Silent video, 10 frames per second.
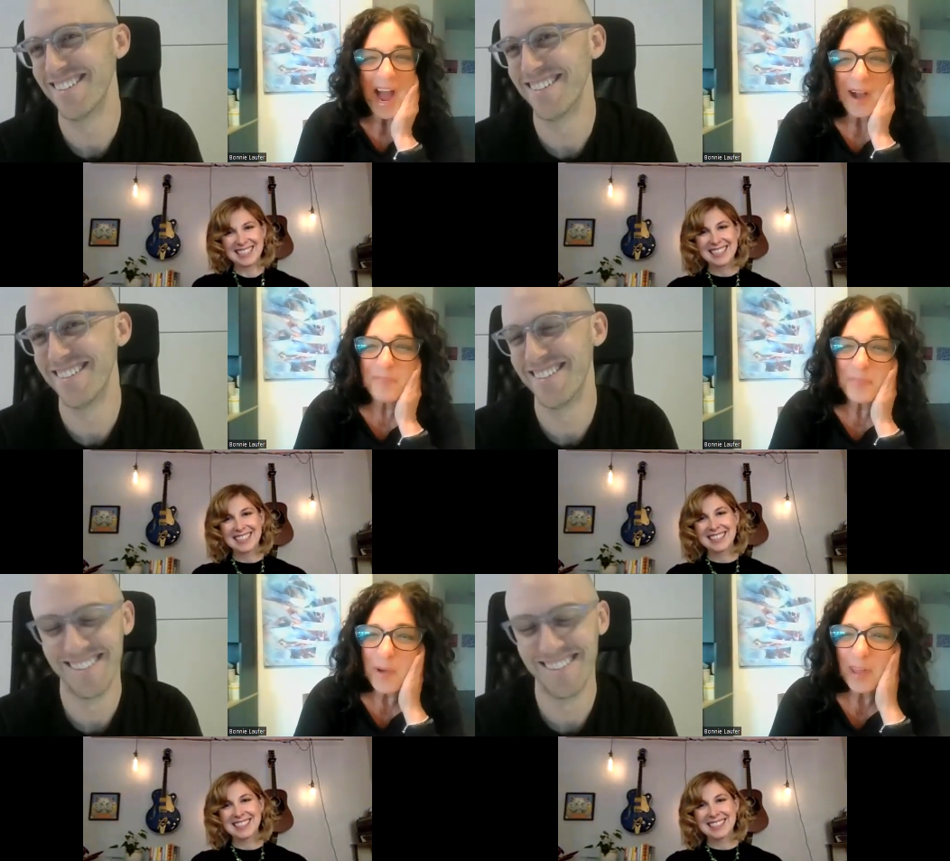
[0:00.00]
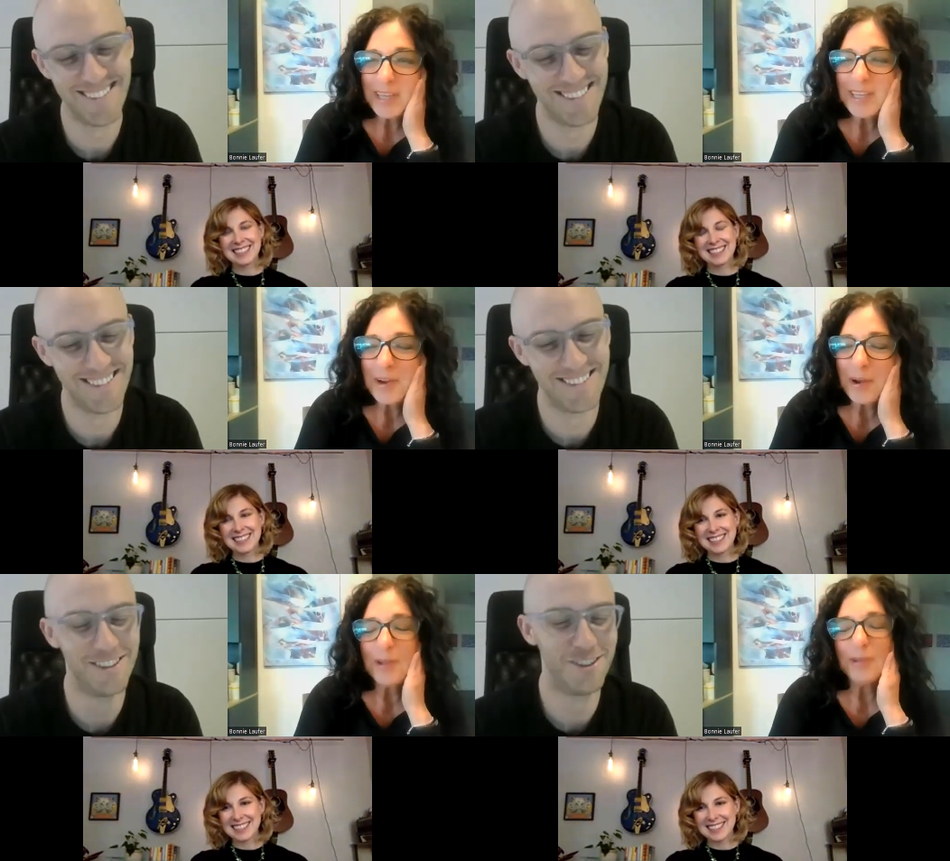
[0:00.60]

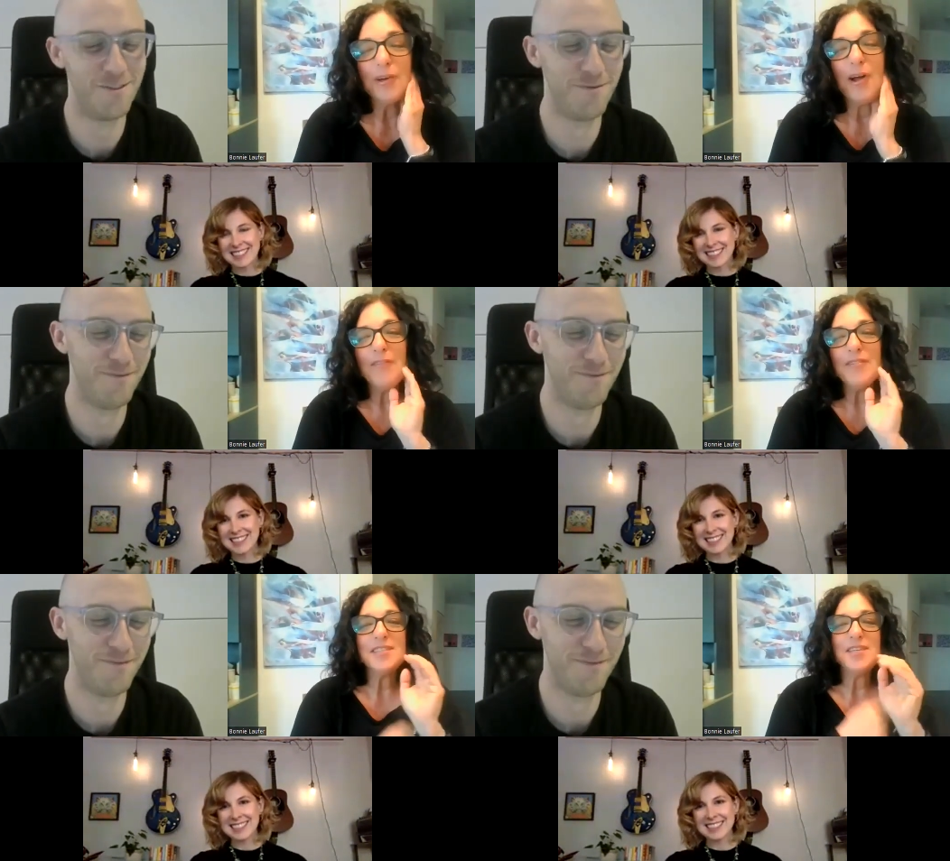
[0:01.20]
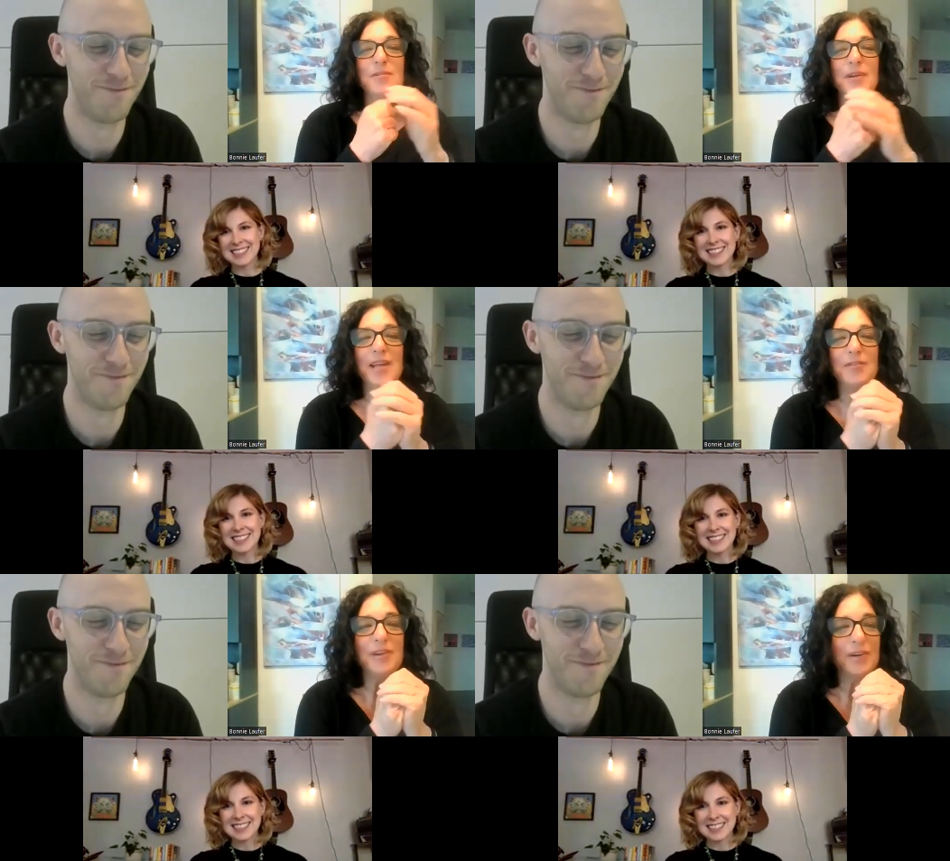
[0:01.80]
Speaker 1: Molly, I know, look, obviously you and
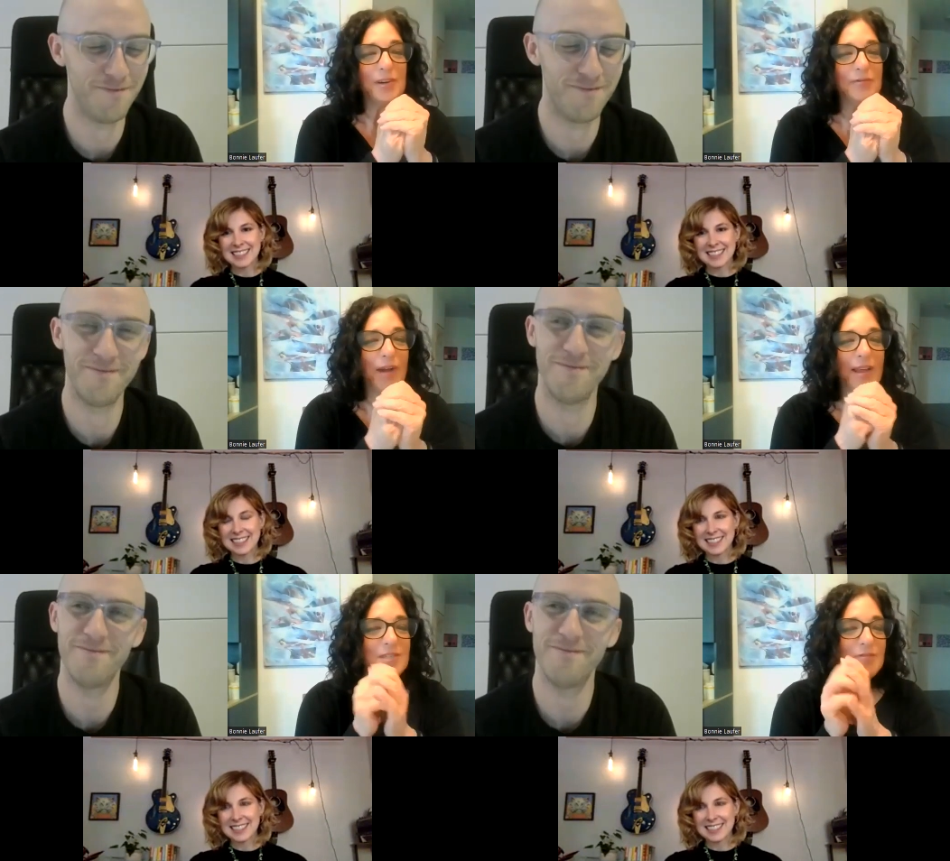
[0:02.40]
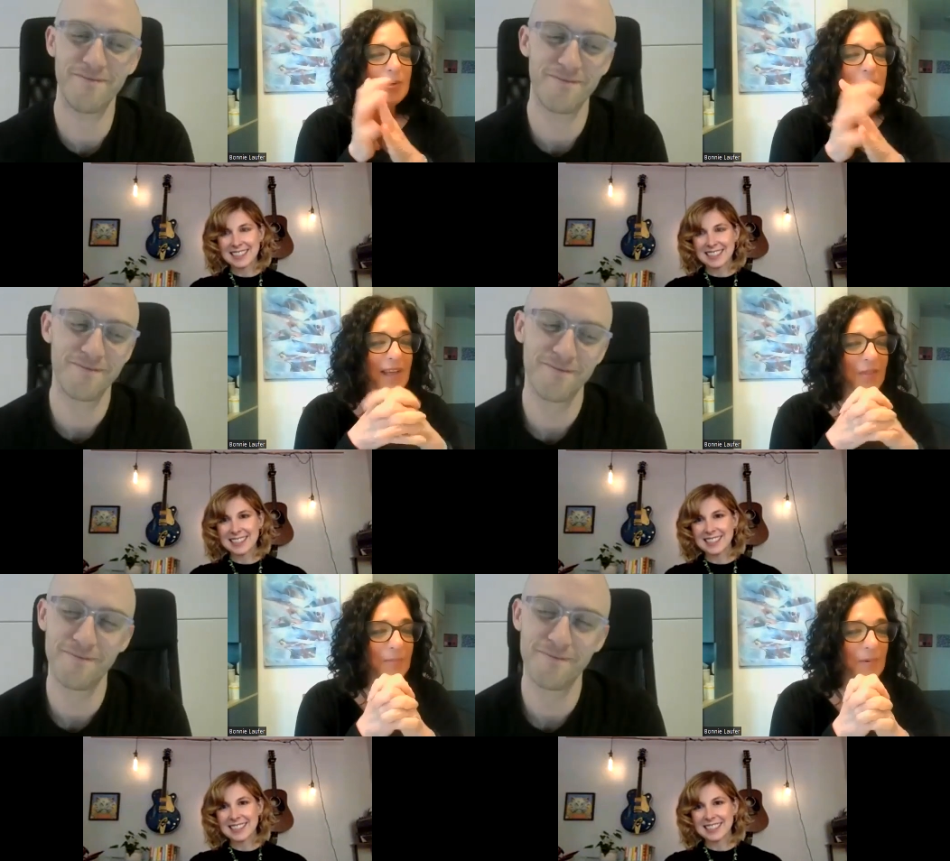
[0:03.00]
Adrian are good friends. You've worked
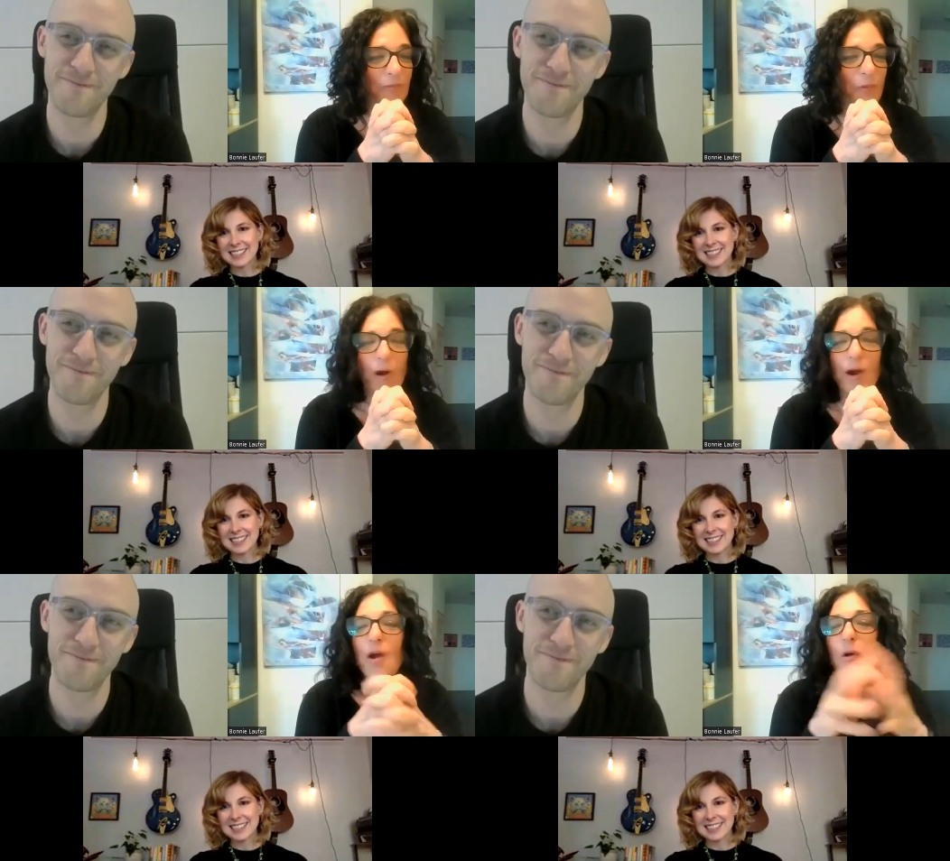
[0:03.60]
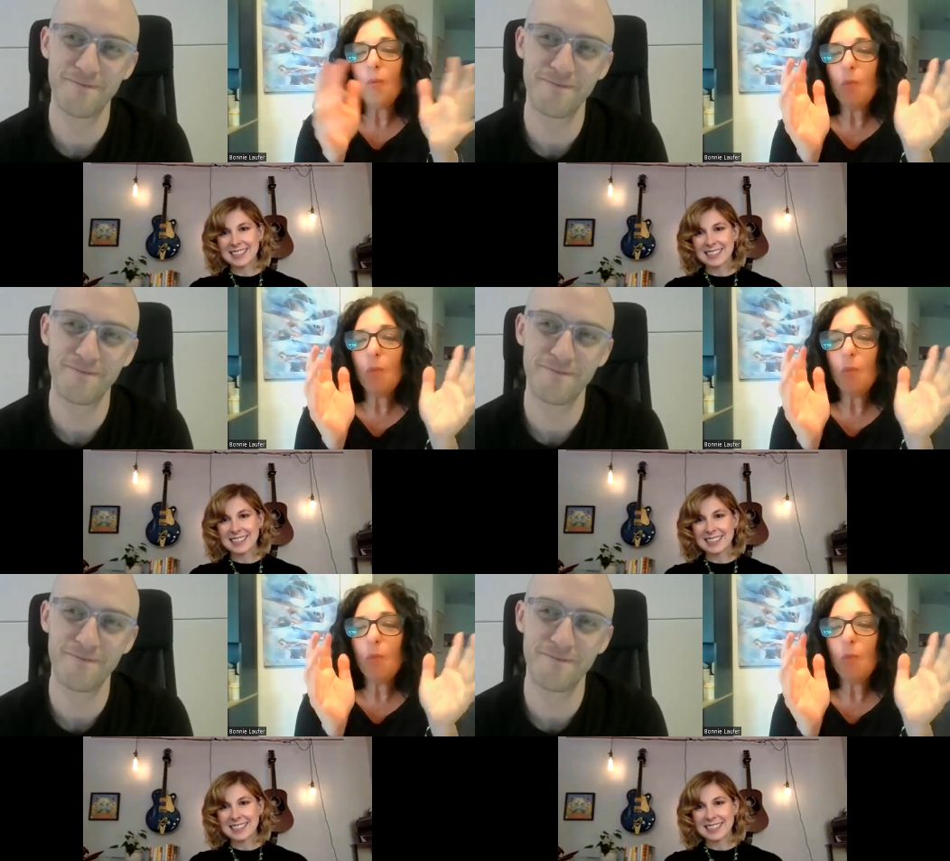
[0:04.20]
together before.